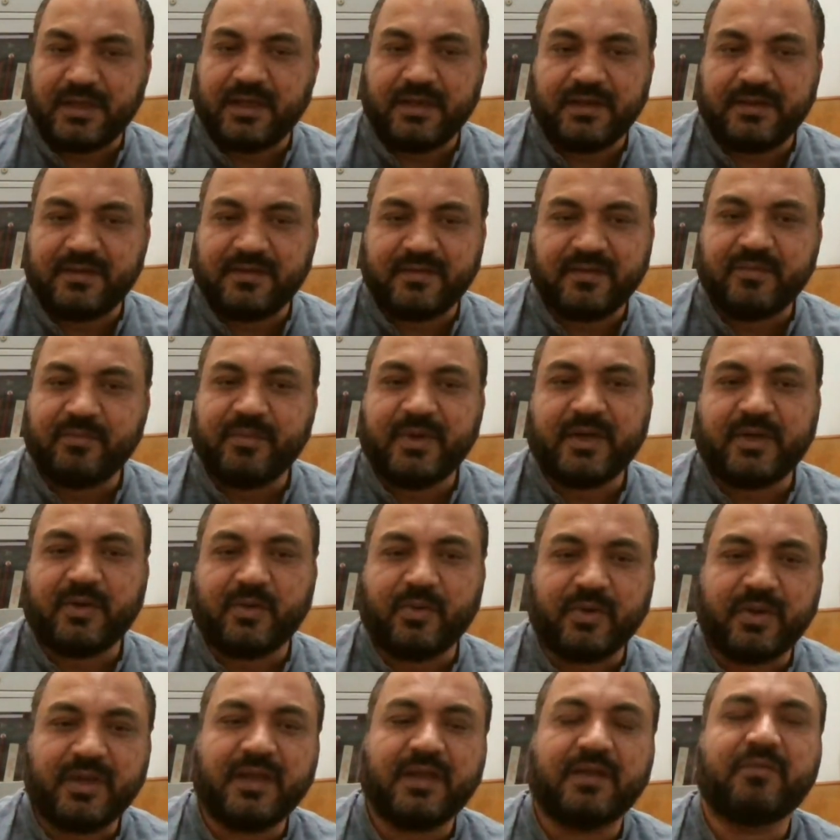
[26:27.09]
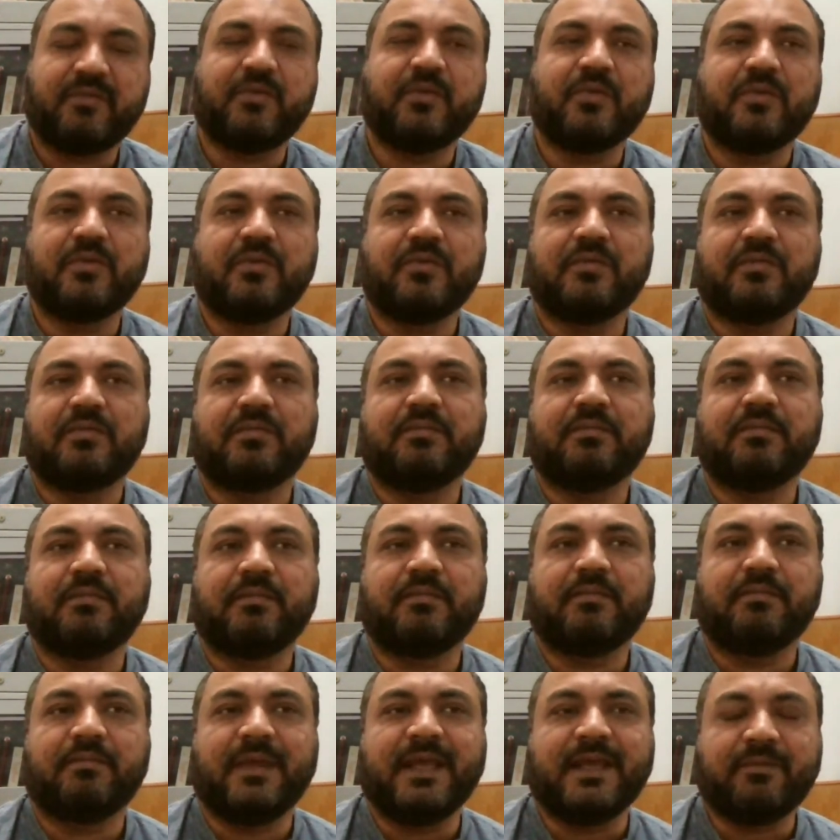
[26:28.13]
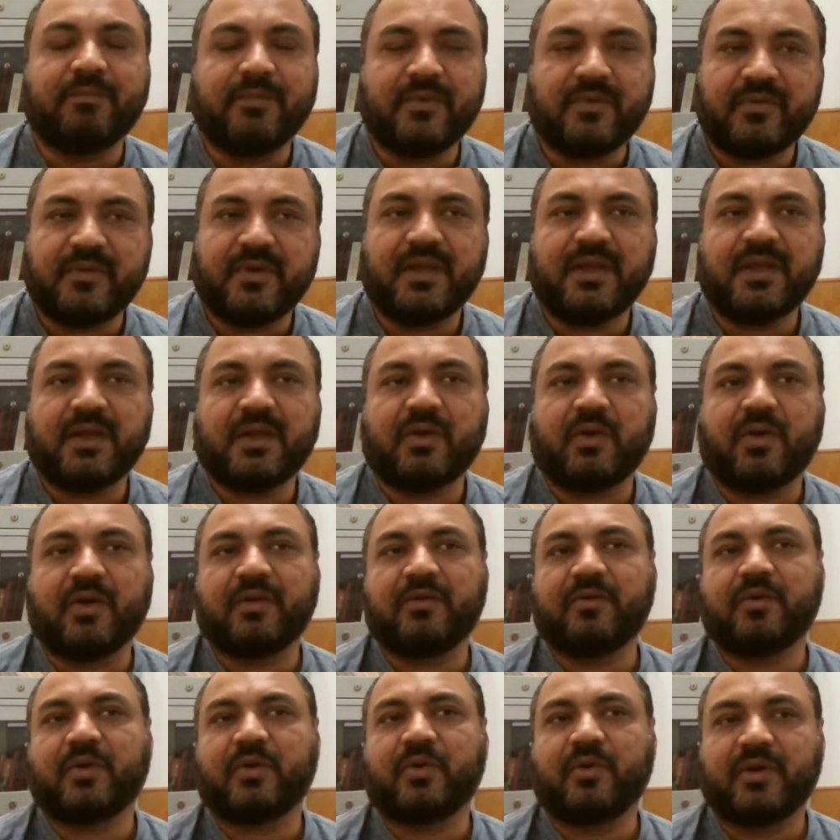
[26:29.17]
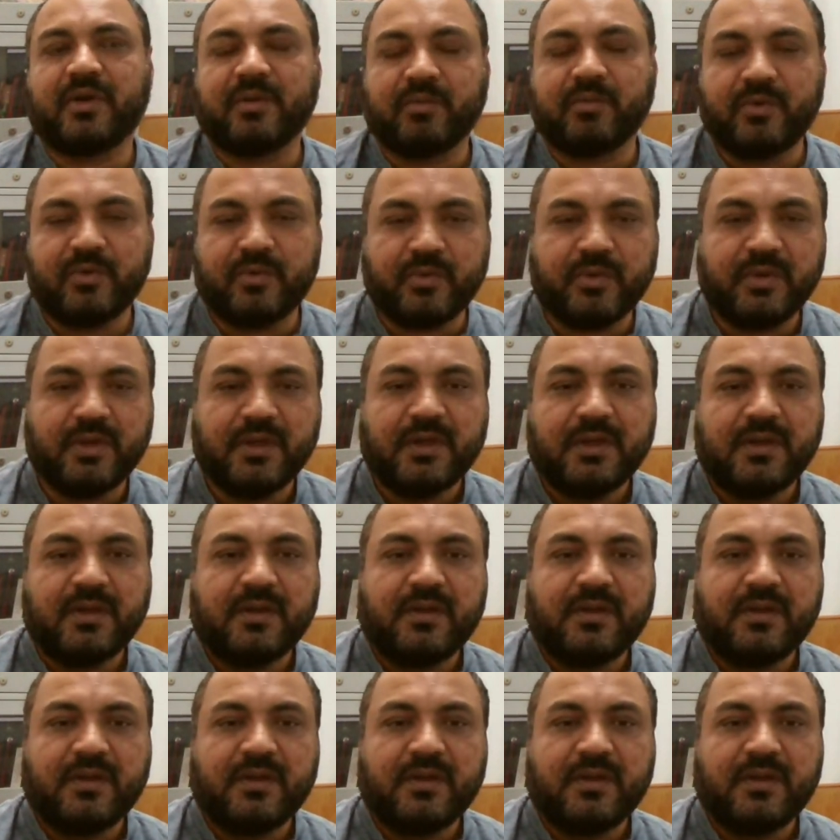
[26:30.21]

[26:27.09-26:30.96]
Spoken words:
it doesn't matter. Okay, if you make mistake or you are not able to,